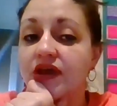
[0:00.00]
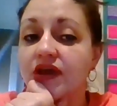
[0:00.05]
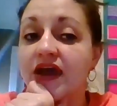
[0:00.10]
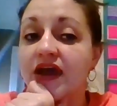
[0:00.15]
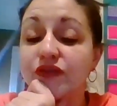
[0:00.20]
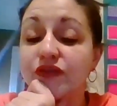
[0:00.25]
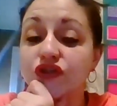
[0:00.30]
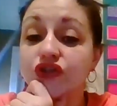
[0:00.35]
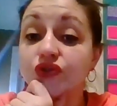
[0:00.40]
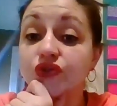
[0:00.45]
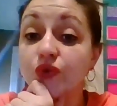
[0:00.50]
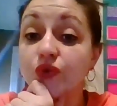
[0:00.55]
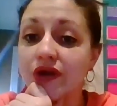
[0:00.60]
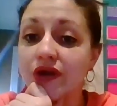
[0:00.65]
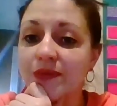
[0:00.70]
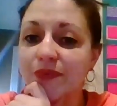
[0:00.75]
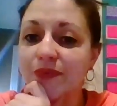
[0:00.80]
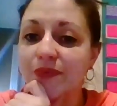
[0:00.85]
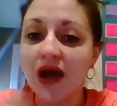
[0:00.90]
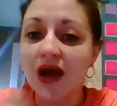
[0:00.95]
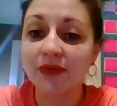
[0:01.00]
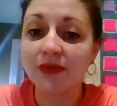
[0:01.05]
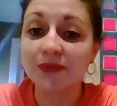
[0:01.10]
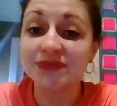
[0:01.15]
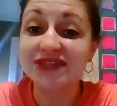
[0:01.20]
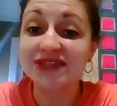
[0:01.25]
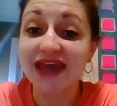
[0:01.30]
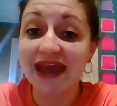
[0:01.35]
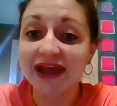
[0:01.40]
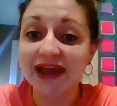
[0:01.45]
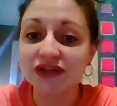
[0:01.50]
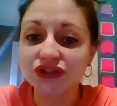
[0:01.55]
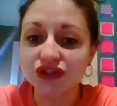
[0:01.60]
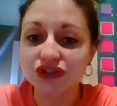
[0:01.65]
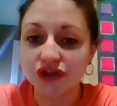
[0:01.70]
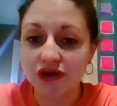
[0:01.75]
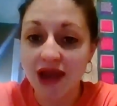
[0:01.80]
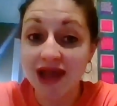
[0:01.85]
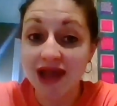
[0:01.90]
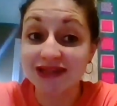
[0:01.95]
and the story problem's
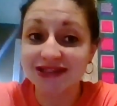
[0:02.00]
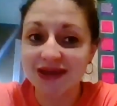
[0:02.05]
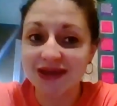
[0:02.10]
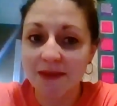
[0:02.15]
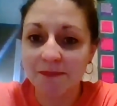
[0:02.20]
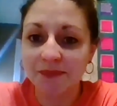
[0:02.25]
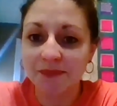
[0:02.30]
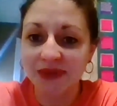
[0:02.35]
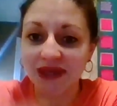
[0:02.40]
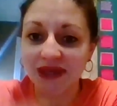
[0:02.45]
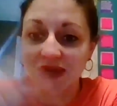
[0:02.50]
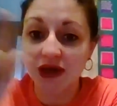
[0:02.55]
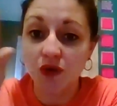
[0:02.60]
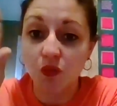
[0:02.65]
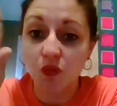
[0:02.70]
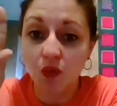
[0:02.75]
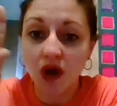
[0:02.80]
answer ended up being